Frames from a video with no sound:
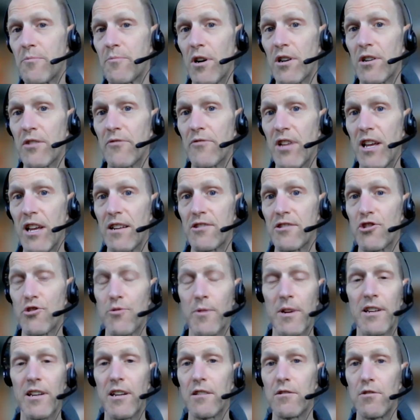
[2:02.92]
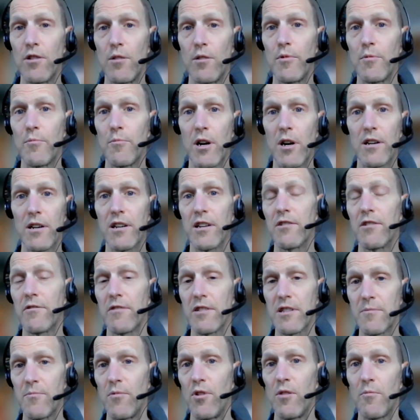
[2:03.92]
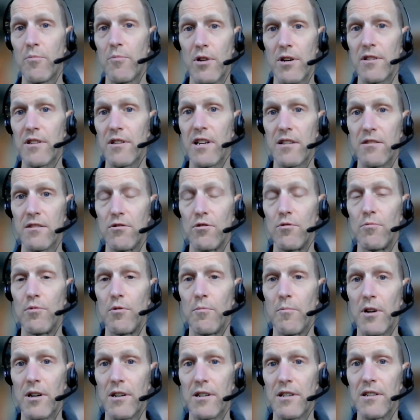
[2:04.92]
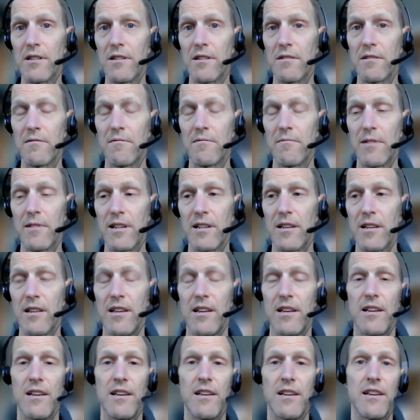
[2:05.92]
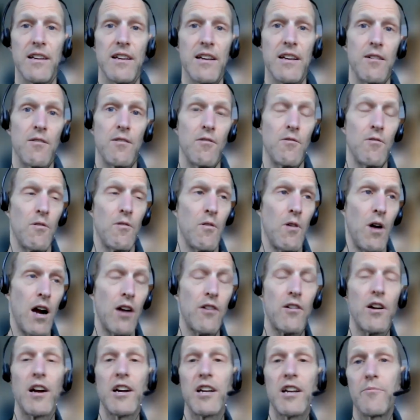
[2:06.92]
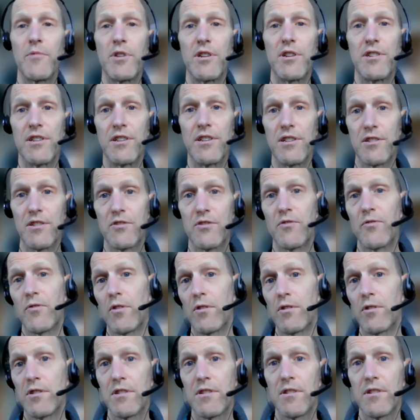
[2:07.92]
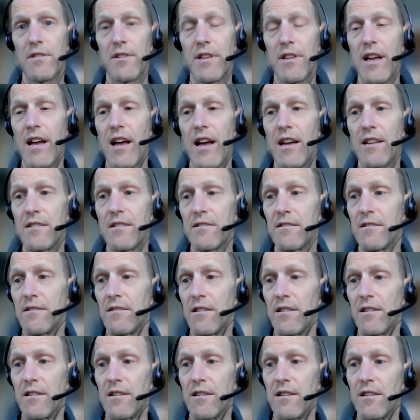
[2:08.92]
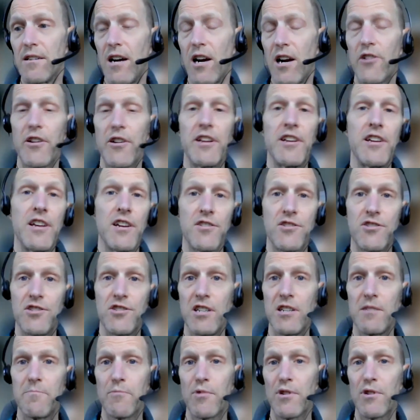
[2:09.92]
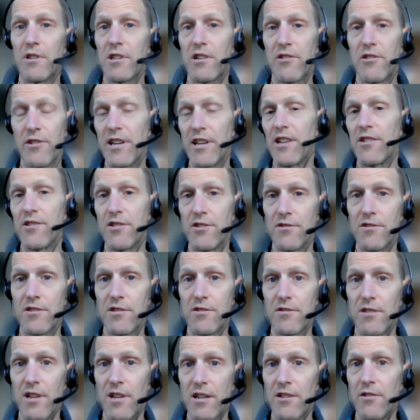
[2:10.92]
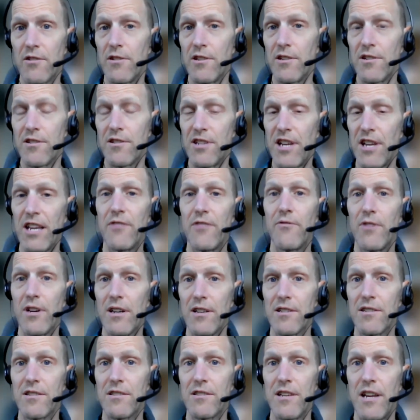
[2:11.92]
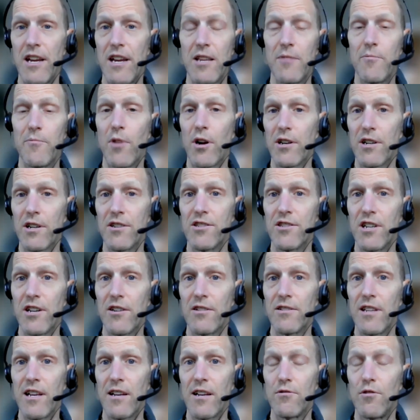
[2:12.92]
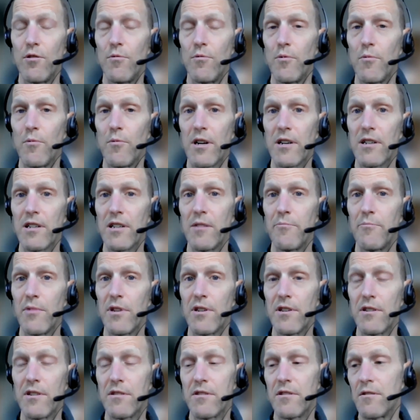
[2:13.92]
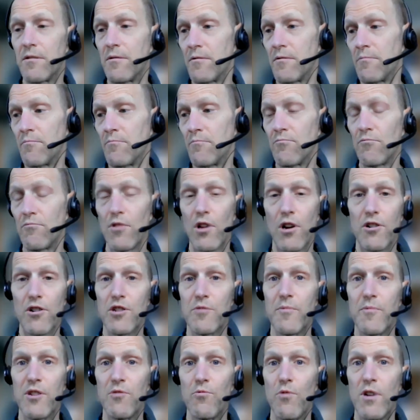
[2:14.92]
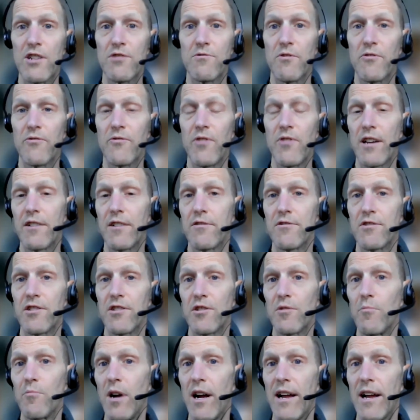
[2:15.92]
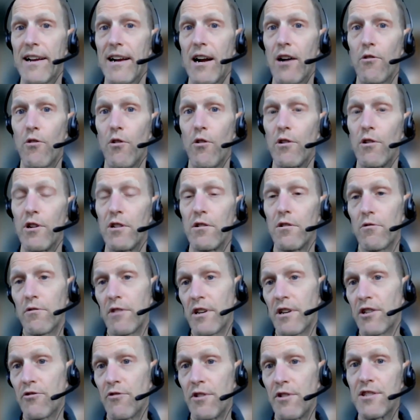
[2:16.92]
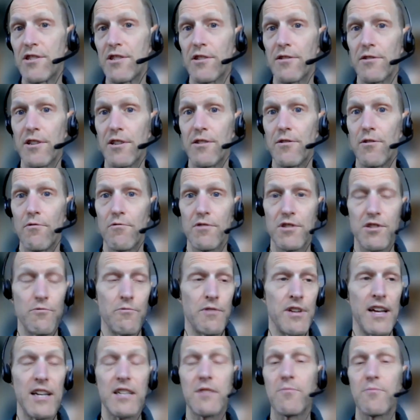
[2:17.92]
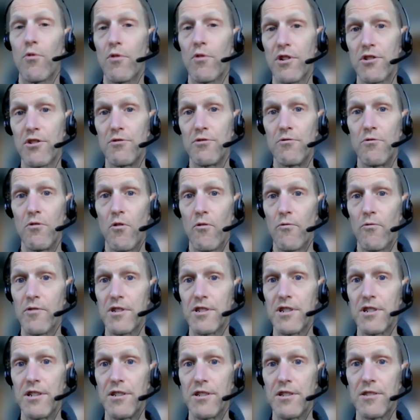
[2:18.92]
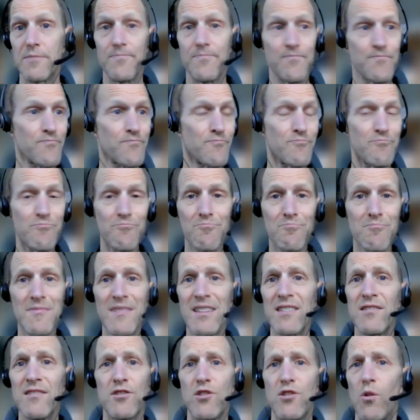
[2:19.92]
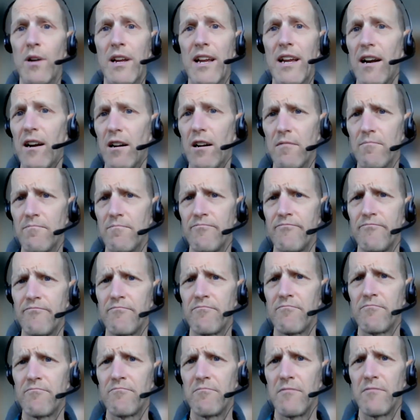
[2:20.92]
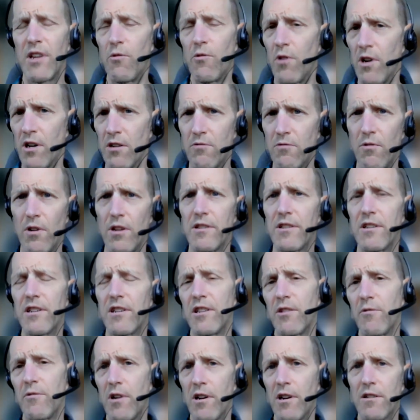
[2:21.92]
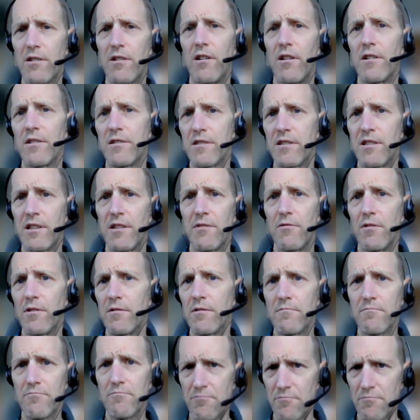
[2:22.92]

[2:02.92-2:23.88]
part of that shrinking global market or a small part of that global market, right? Our argument is first that our ESG credentials are not going to save us any market share in that global market because the large Midwest refiners that are buying our oil or increasingly those that we export to overseas don't care. They want quality, they want cost, they want